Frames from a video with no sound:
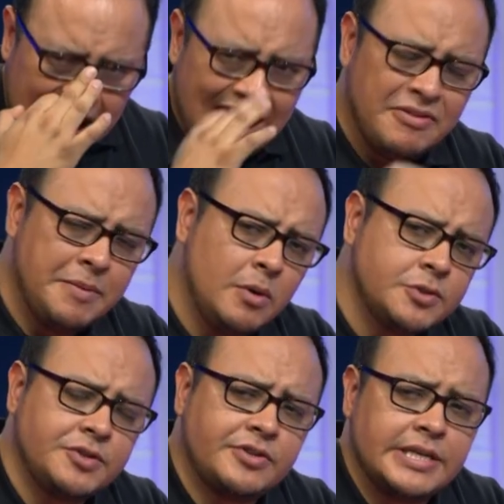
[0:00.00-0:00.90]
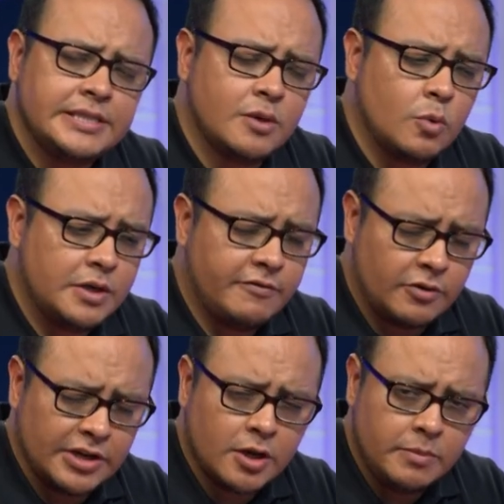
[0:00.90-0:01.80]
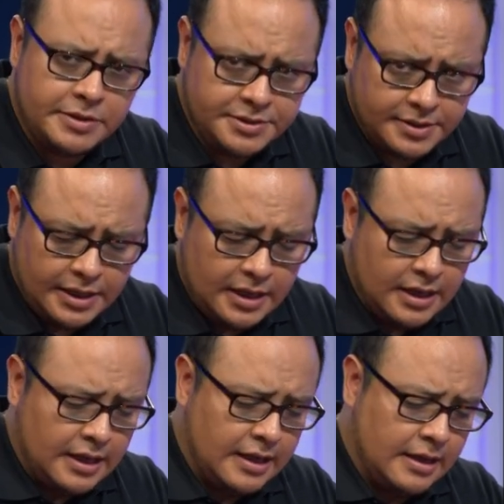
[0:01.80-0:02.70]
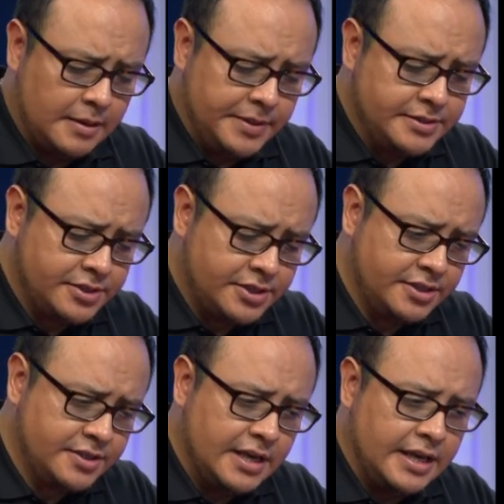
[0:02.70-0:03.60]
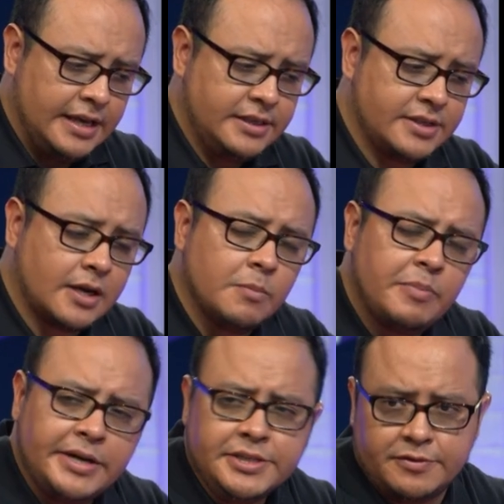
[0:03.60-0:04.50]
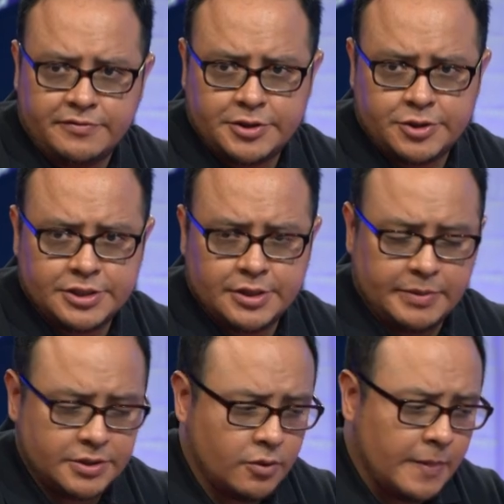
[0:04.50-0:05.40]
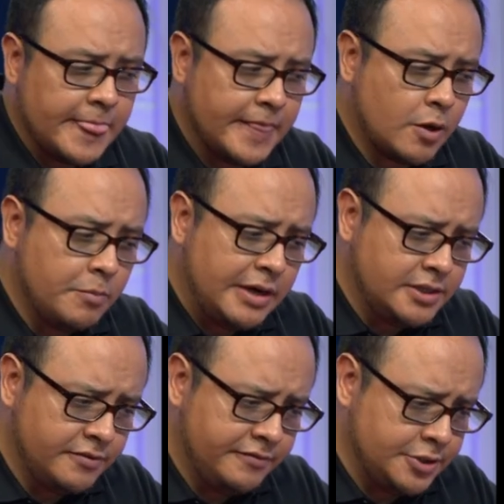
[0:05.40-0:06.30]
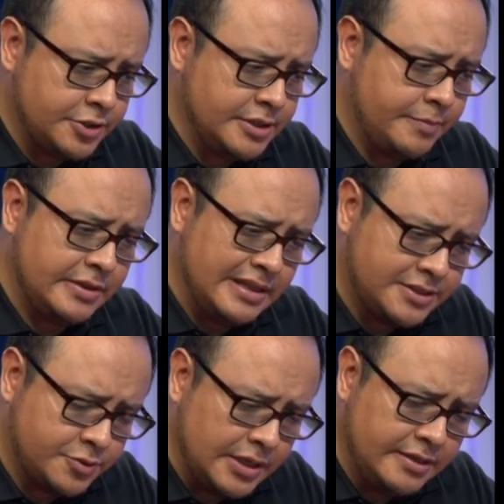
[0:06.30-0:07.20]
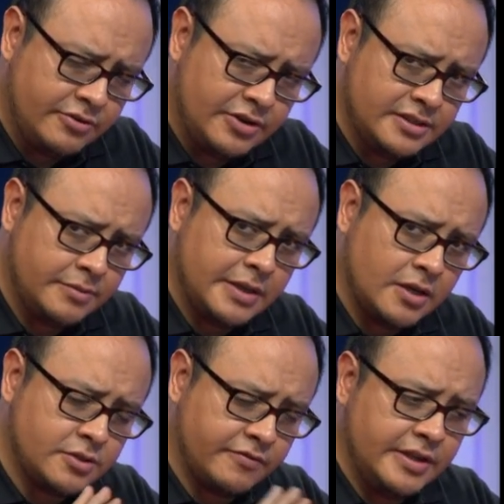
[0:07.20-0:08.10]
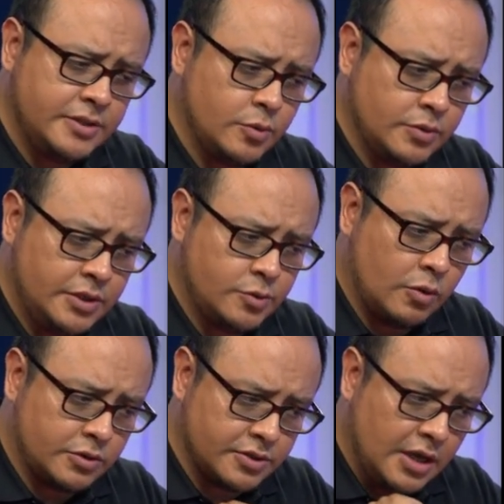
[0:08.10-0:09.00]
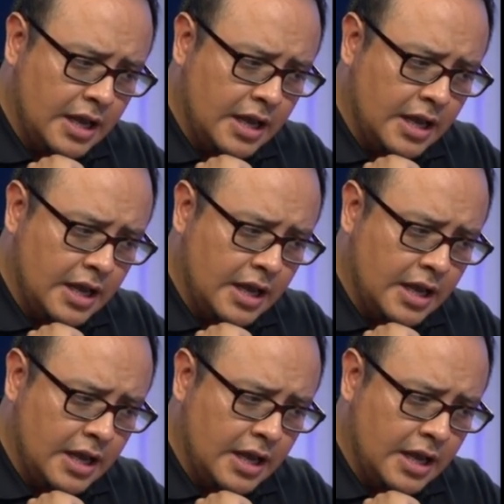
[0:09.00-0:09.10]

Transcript: and the most interesting one for e-commerce uh, businesses is the comparison feature snippet. So the comparison feature snippet is really interesting because of this, this word.